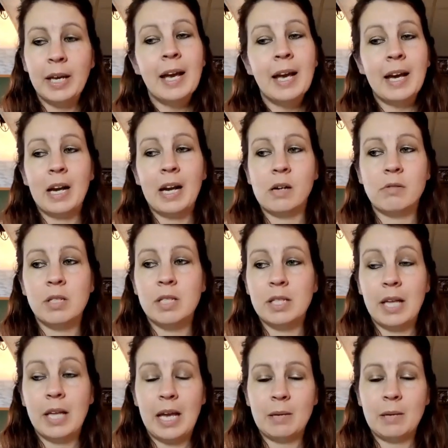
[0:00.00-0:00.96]
and I was
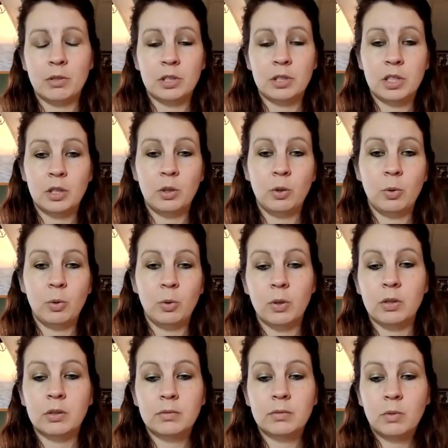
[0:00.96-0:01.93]
able to
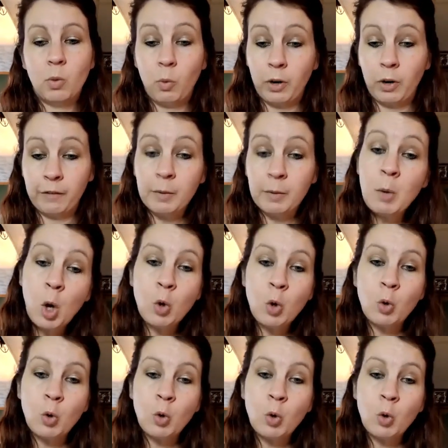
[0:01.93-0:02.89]
work from
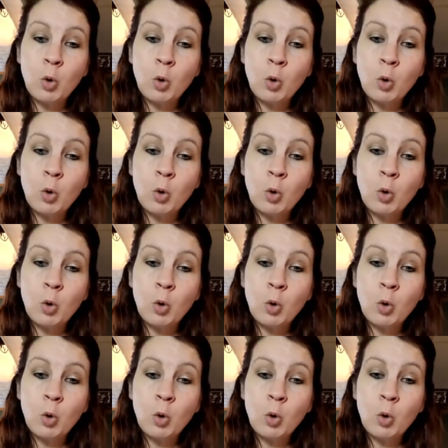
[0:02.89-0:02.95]
home,